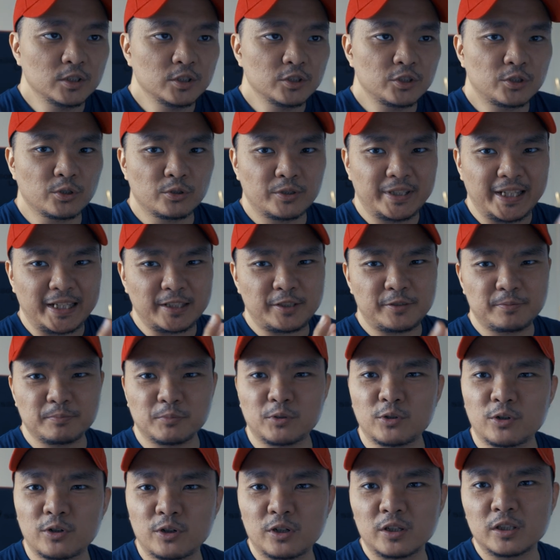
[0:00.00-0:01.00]
So that's
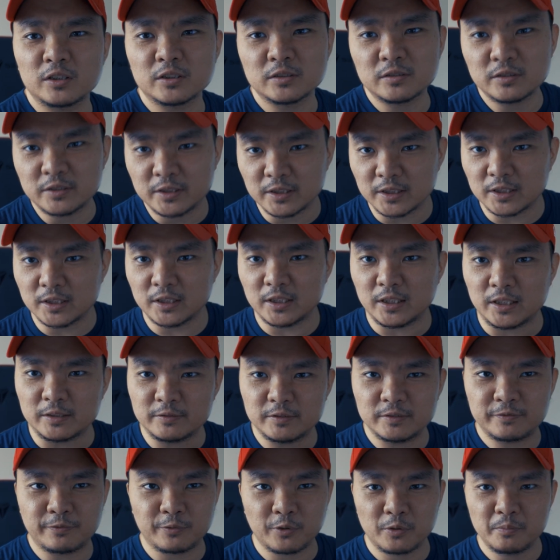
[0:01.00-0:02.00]
more on
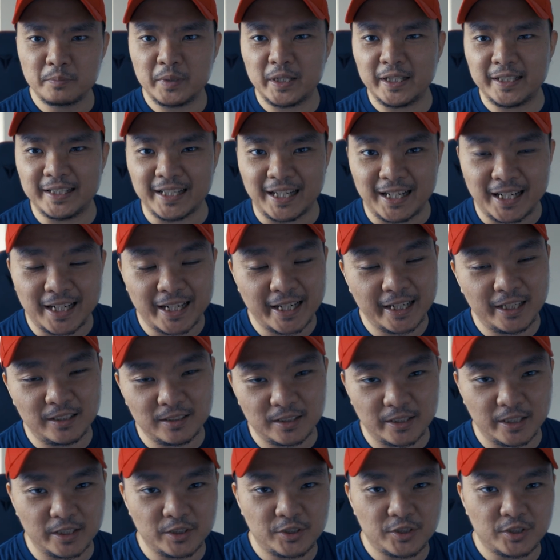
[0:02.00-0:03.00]
for me, the
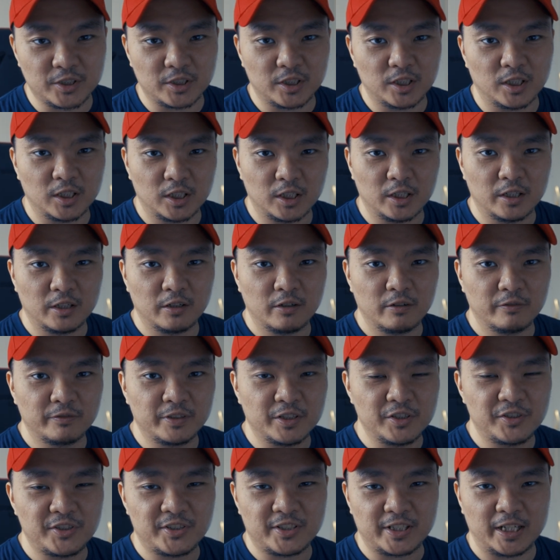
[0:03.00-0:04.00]
highlights of
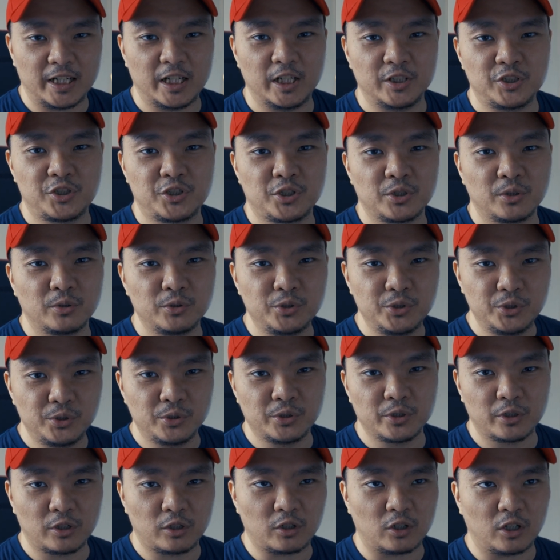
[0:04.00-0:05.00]
the Sideshow New
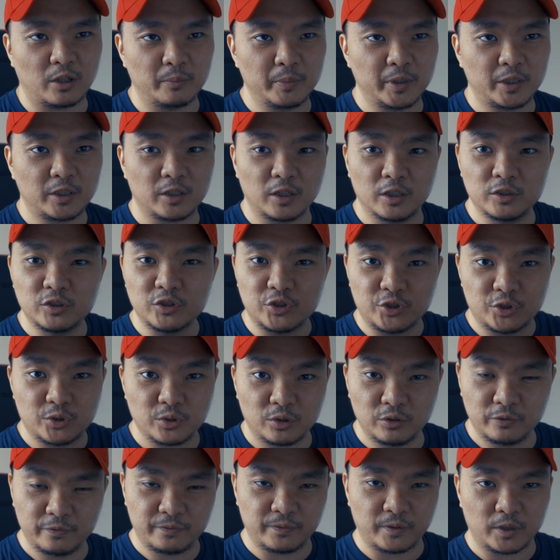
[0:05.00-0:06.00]
York Comic Con
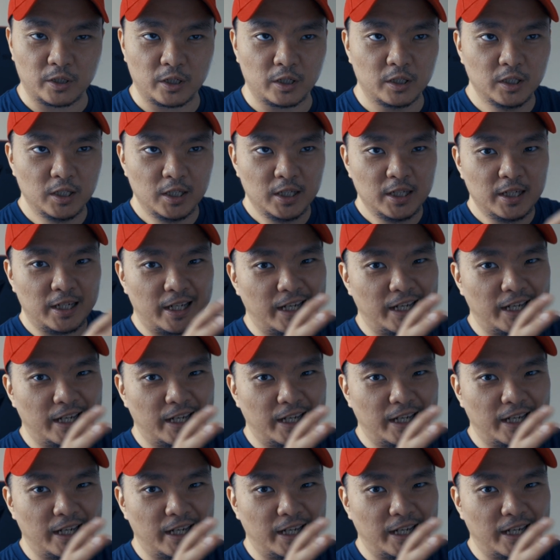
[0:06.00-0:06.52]
so far.